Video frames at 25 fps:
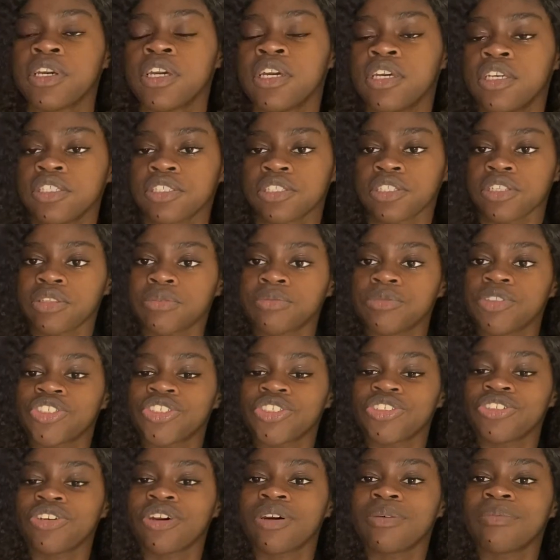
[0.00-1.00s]
So let me show
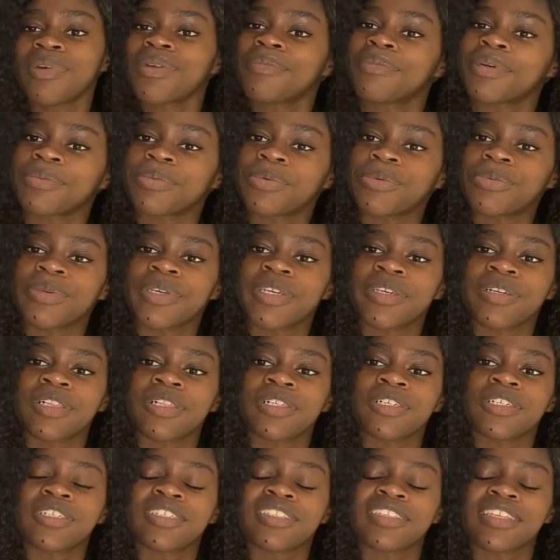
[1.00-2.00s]
you all my bubble
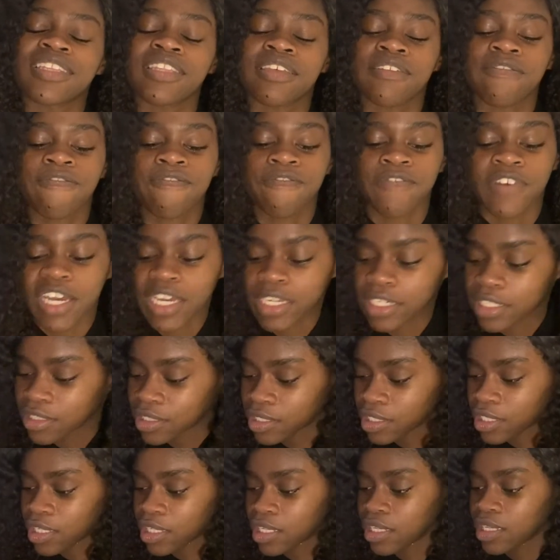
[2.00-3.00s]
mailers, and then
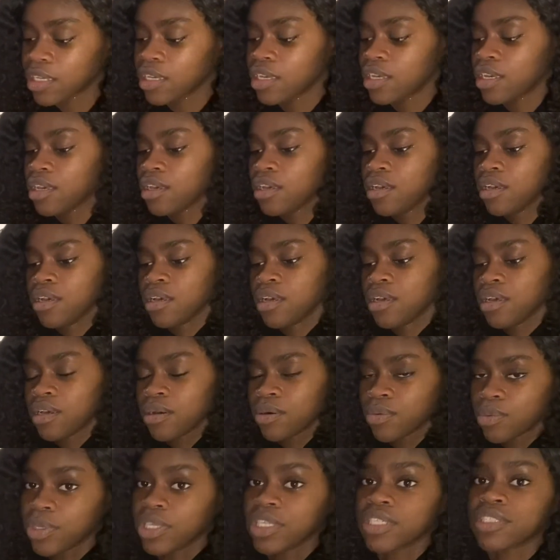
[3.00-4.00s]
finally
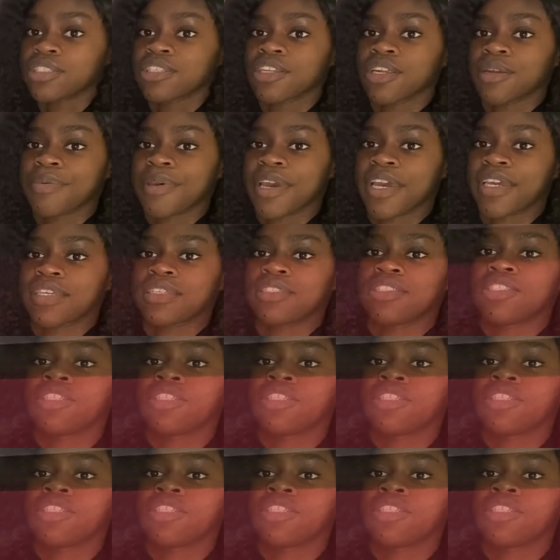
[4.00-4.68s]
we can start packaging.